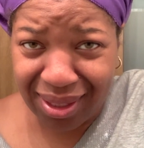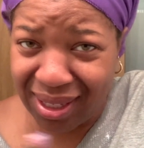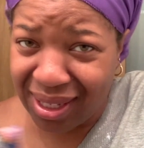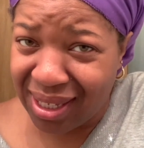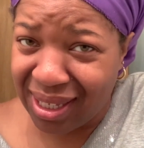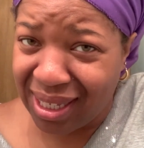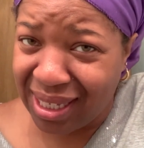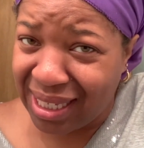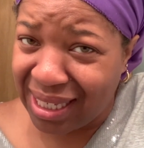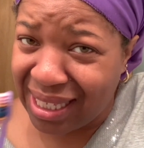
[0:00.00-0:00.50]

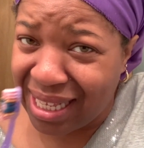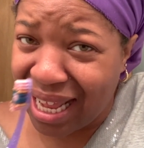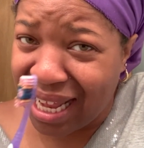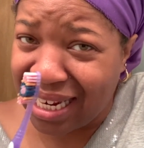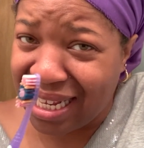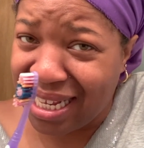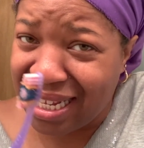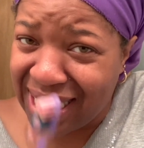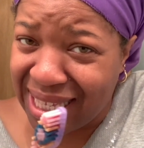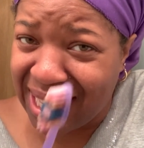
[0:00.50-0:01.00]
this is not
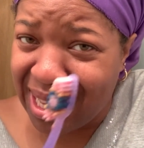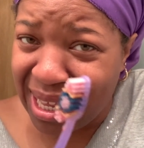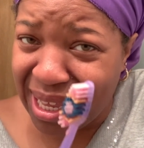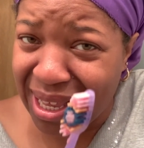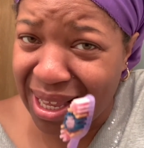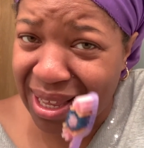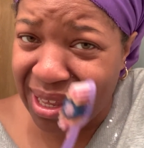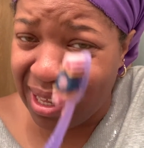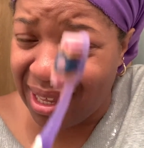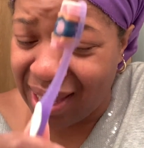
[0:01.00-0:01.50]
easy.
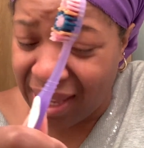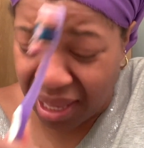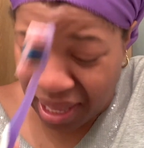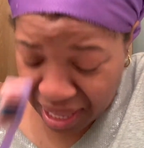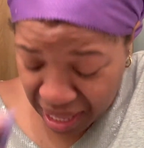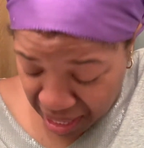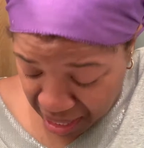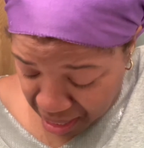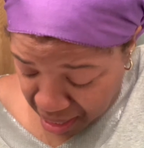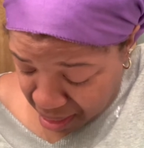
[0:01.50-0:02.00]

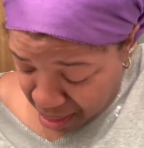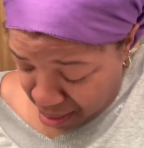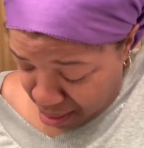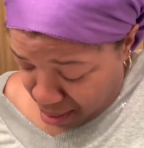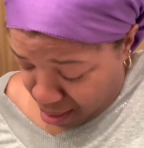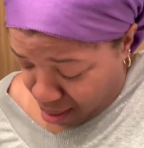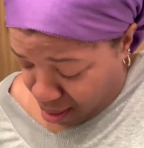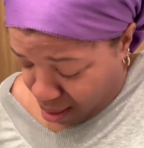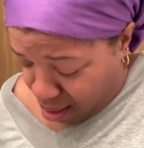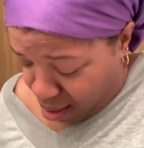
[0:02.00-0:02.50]

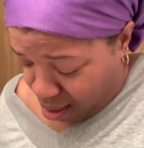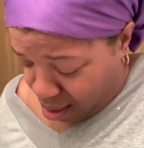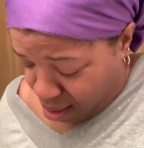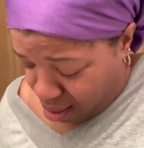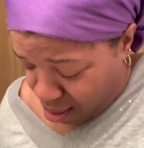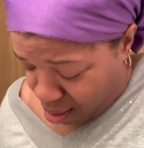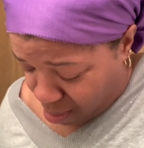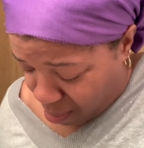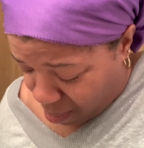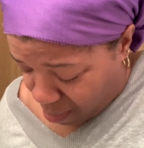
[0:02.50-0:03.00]

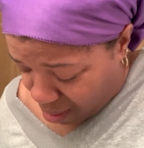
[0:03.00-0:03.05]
Oh, maybe